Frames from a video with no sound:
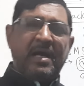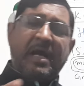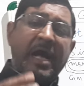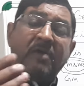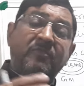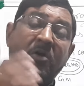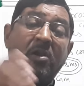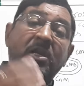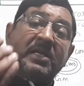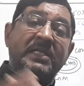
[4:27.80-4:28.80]
I have
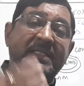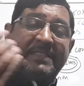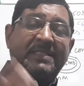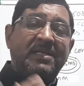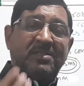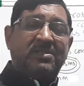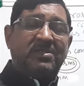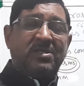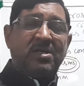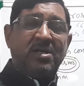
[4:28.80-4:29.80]
already
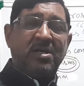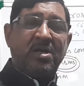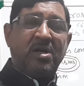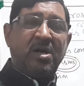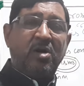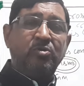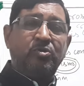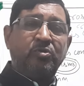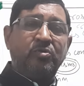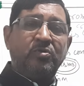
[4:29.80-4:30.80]
discussed how
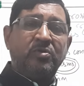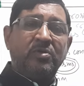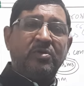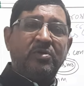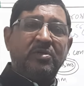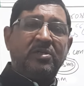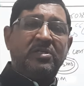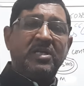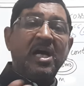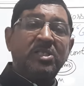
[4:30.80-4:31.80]
to
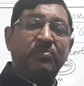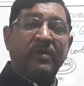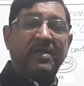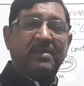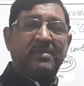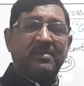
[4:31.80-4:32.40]
transfer